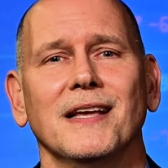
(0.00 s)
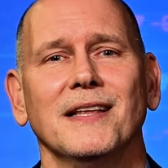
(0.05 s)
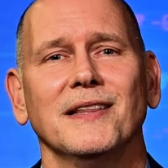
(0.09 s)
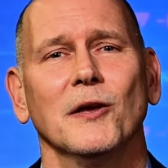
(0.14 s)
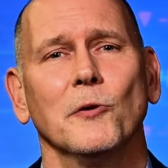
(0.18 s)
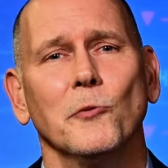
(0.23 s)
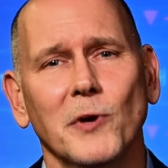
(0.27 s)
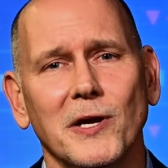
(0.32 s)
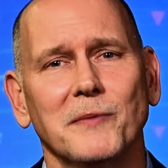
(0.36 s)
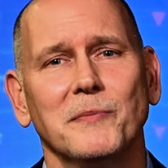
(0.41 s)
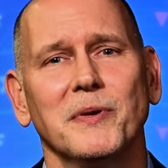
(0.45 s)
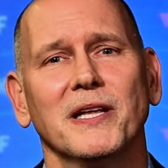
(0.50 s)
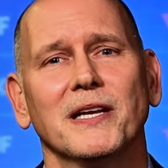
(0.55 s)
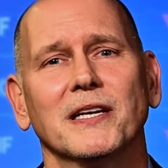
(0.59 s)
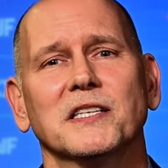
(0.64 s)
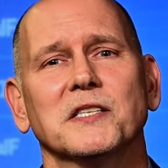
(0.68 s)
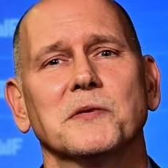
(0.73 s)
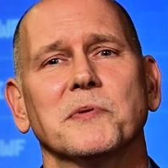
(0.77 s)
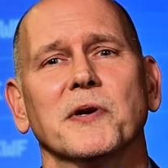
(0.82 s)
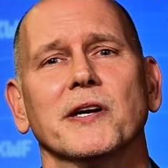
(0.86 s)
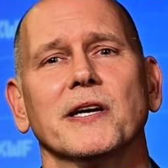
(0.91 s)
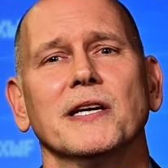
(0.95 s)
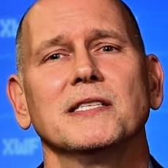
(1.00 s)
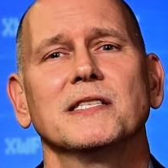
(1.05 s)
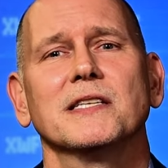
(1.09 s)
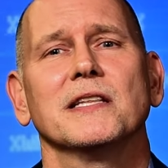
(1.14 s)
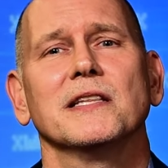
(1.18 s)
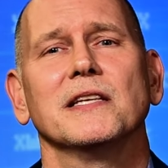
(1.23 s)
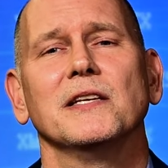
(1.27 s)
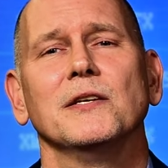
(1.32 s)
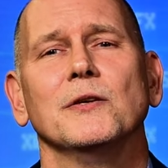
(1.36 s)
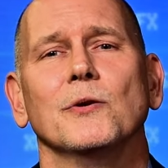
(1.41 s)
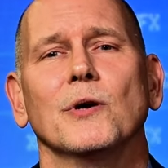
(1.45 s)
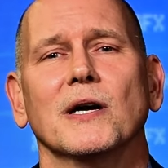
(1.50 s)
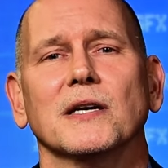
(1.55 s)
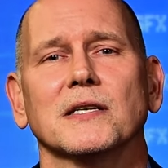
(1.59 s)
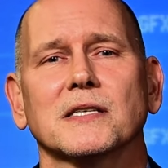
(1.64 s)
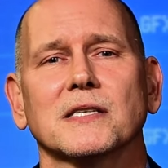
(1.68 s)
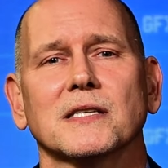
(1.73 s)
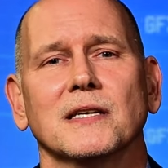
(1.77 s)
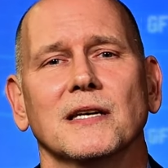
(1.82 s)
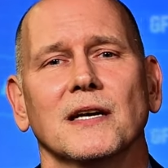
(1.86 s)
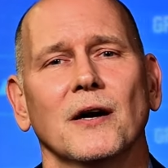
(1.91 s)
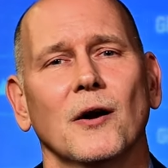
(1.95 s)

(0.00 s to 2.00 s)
that we've been experiencing in the US.